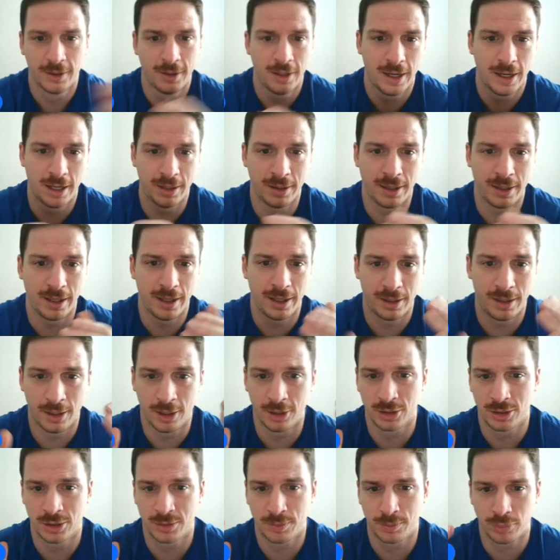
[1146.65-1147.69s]
And then
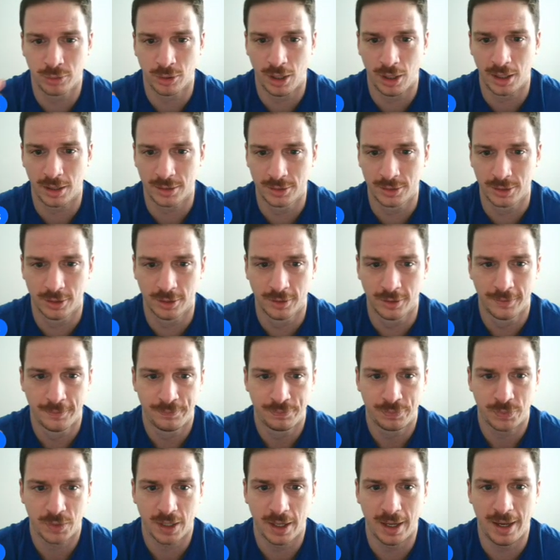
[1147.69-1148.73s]
there's Proctor
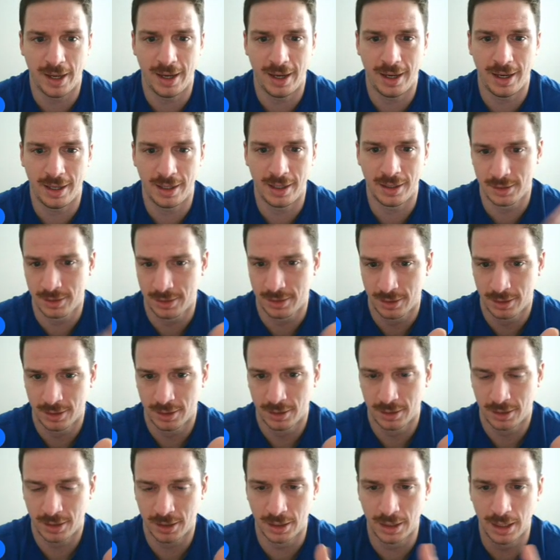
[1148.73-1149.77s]
and
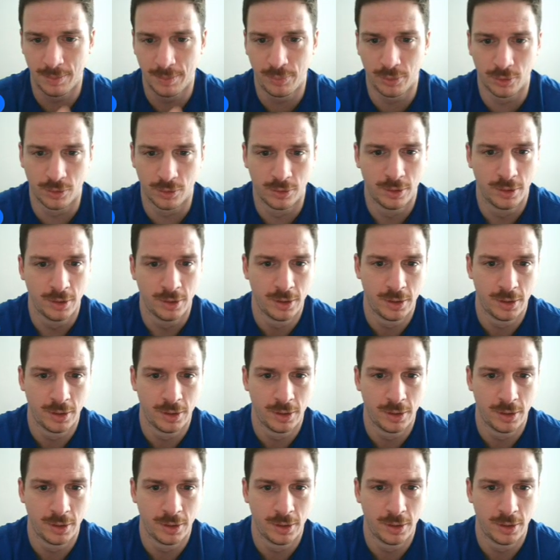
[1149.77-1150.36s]
Knipple.